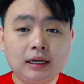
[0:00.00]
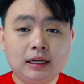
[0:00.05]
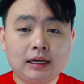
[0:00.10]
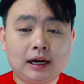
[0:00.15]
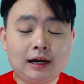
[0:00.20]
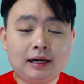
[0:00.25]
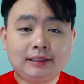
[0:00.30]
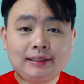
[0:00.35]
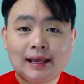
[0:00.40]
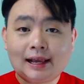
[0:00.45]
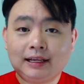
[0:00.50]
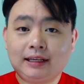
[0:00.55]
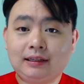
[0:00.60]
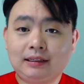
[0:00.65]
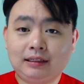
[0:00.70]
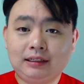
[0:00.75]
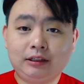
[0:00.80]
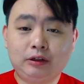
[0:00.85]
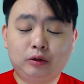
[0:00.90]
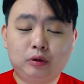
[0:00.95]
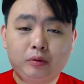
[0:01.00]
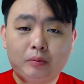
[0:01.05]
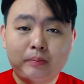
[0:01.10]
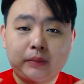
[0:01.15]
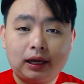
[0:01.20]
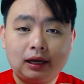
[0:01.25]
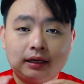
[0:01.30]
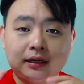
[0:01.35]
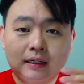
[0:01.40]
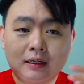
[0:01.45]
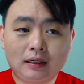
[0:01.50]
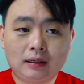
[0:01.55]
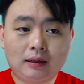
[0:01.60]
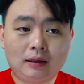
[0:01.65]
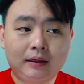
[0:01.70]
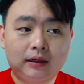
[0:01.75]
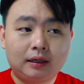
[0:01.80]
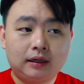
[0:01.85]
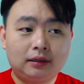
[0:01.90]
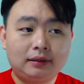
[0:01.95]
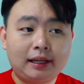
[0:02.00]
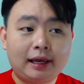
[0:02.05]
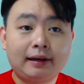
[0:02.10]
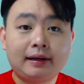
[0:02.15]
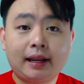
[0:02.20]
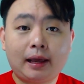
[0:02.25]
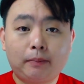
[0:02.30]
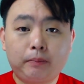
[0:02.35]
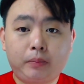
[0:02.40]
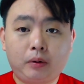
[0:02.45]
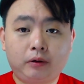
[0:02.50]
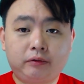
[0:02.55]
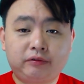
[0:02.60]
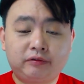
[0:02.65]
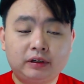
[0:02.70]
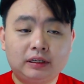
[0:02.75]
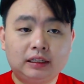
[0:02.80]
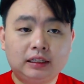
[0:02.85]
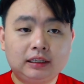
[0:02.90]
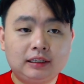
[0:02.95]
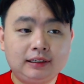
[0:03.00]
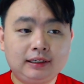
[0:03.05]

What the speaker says: that you'll make a net profit.